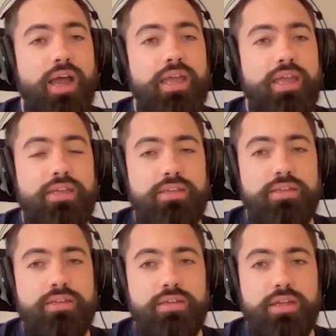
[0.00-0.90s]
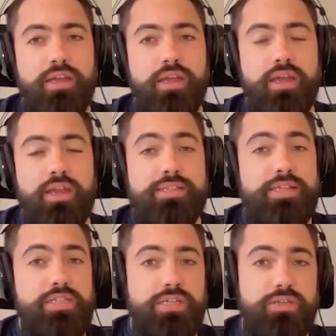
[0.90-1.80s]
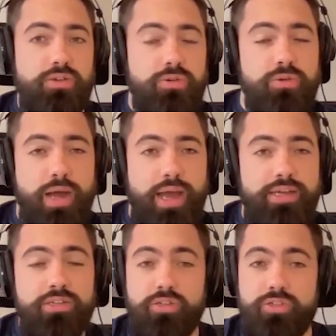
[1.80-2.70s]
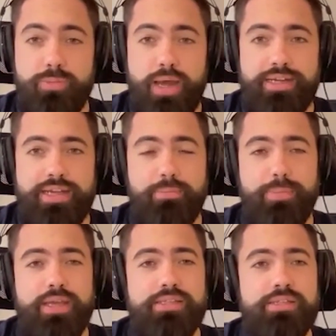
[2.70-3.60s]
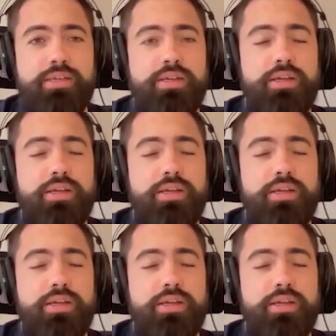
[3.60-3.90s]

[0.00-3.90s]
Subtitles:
in essentially Google ad, YouTube ad campaigns.